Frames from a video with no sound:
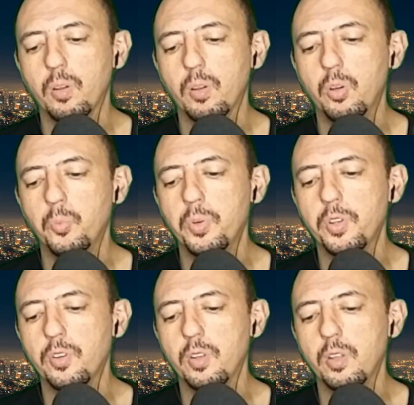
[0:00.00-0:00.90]

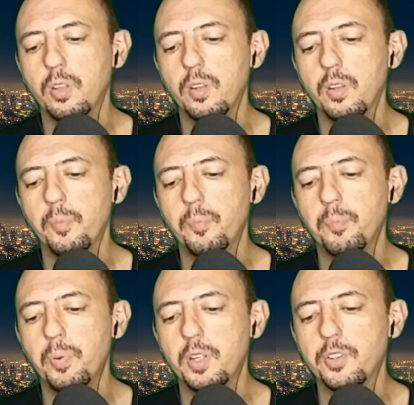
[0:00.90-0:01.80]
with
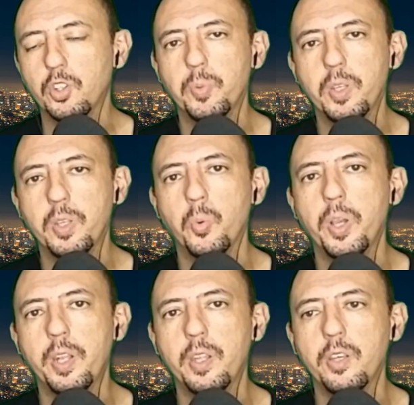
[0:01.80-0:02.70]
politics being the way
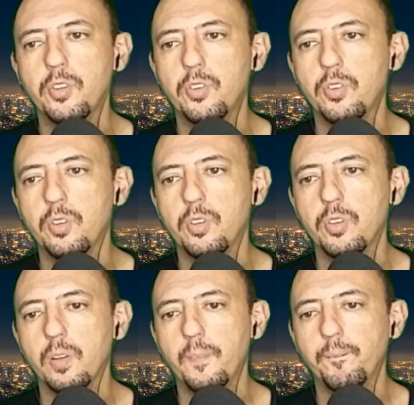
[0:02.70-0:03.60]
it is,
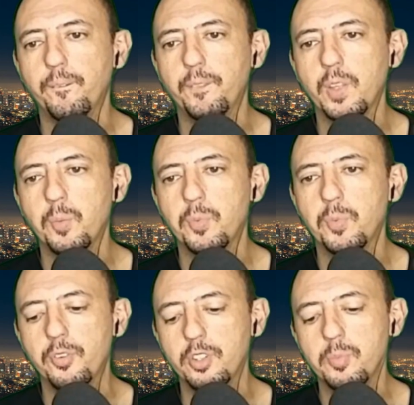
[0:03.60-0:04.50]

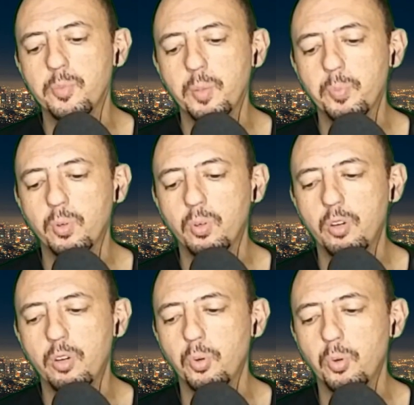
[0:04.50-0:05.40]
sometimes these people are
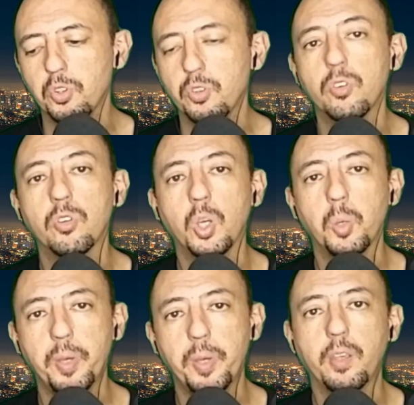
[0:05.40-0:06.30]
forced to go
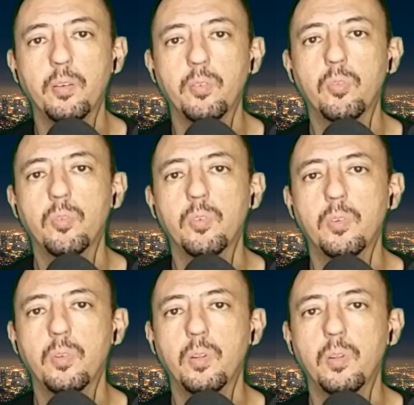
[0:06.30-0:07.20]
back,
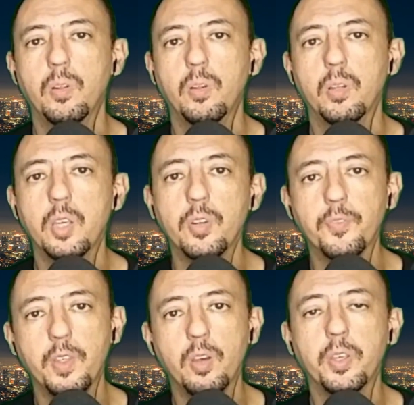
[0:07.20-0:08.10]
even if
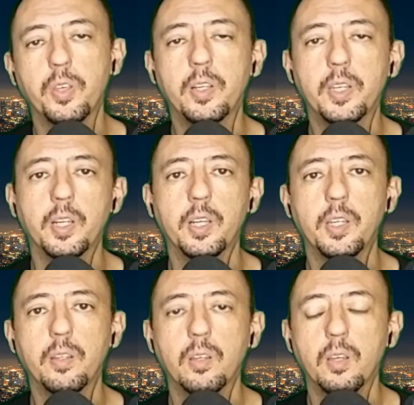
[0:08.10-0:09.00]
they are here legally.
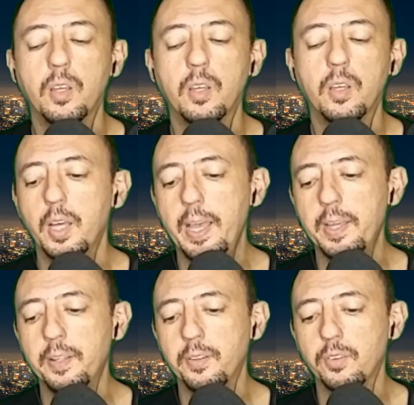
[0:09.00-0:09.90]

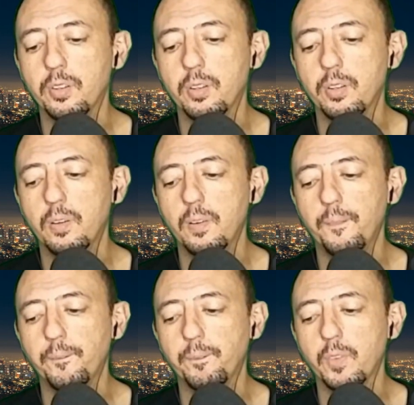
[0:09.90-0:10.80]
And
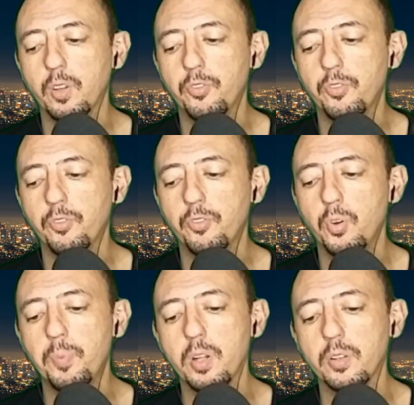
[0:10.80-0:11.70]
for the
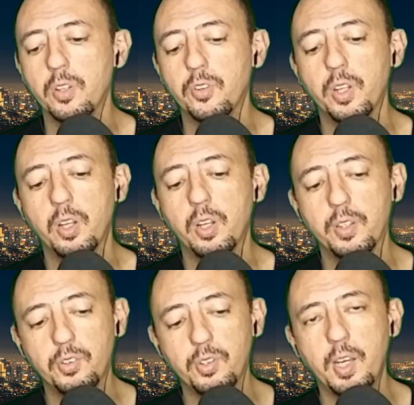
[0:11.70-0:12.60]
partners that are this
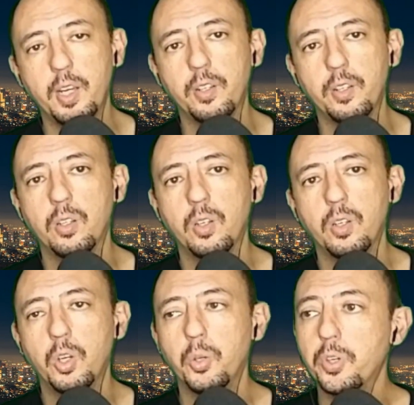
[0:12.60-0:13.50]
side,
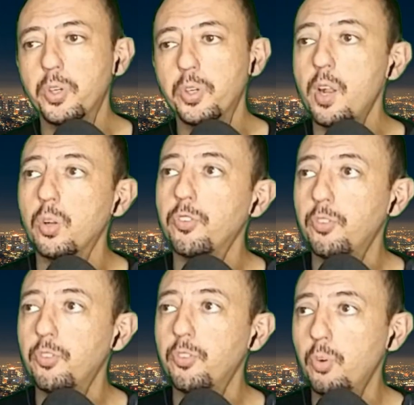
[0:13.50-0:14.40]
who cannot
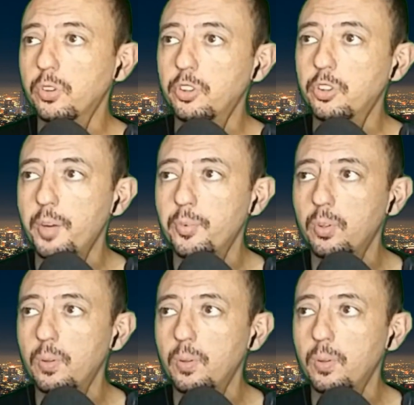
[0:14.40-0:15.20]
afford to travel